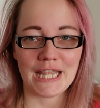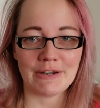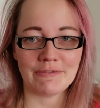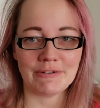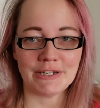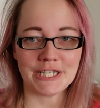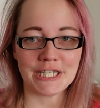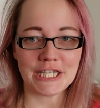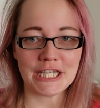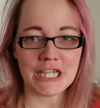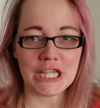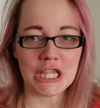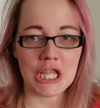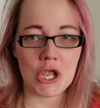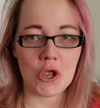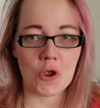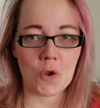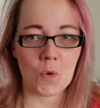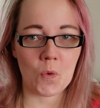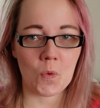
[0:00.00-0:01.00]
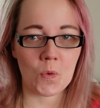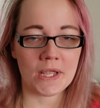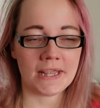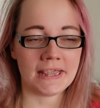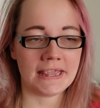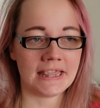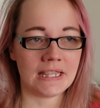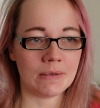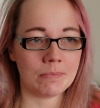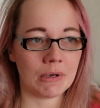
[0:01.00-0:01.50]
snow
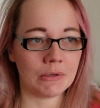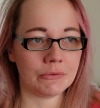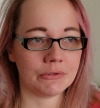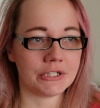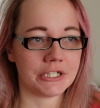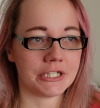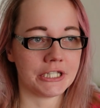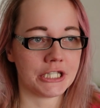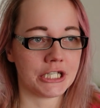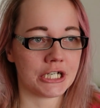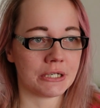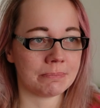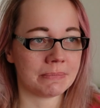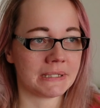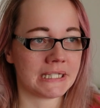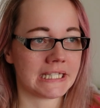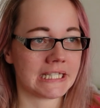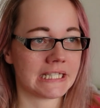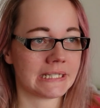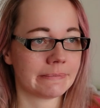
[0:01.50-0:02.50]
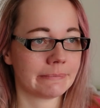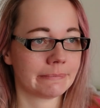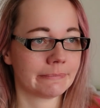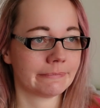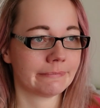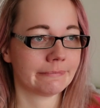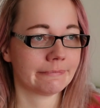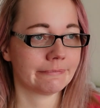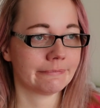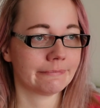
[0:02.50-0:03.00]
in the mountain tops.
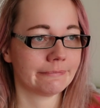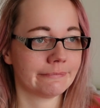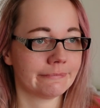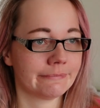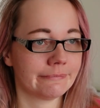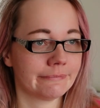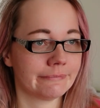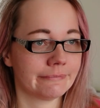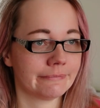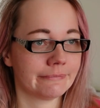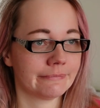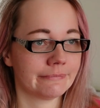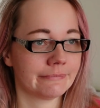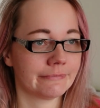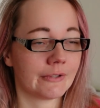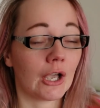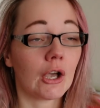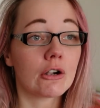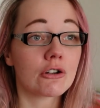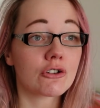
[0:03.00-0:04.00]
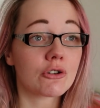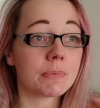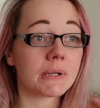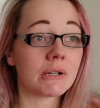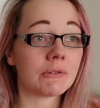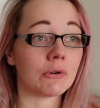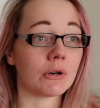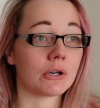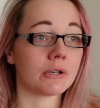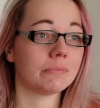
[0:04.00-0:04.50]
Also a bit
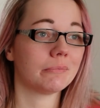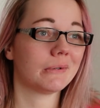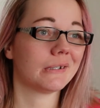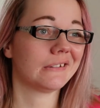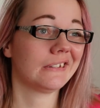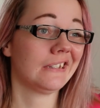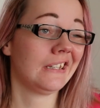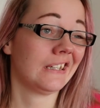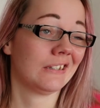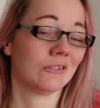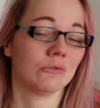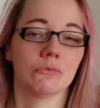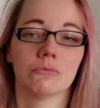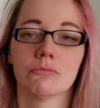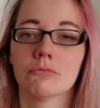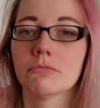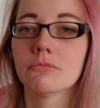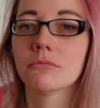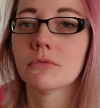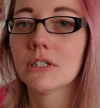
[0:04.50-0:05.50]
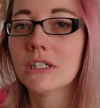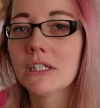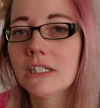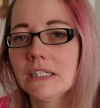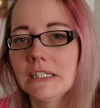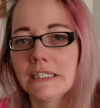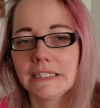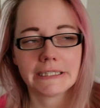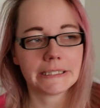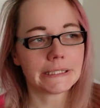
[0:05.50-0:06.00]
of fog, but
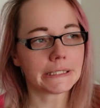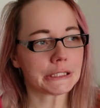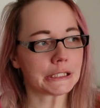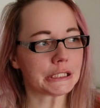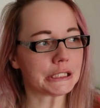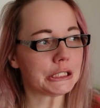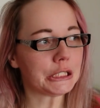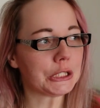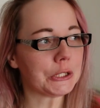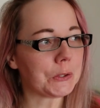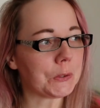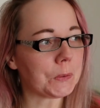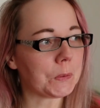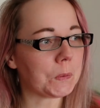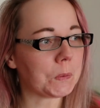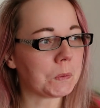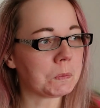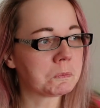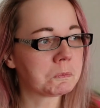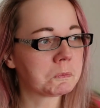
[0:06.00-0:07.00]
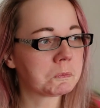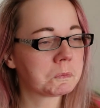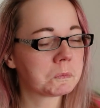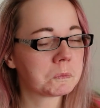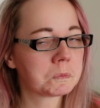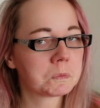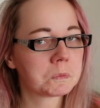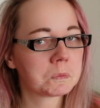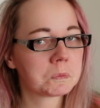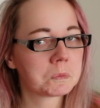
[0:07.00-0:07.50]
there's snow.
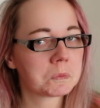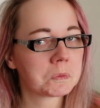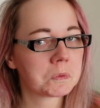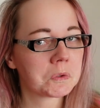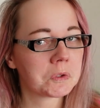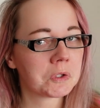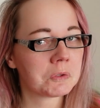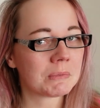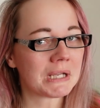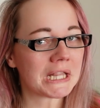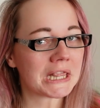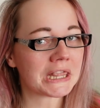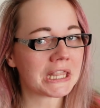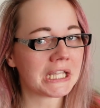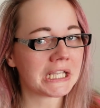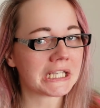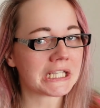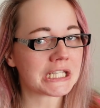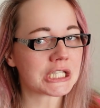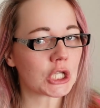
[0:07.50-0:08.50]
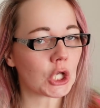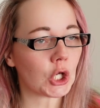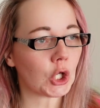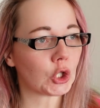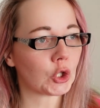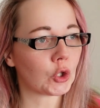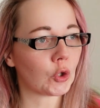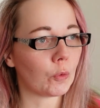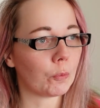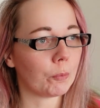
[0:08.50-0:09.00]
You might think it's
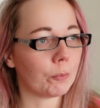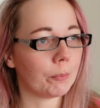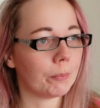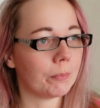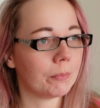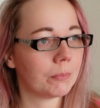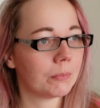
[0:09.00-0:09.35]
autumn.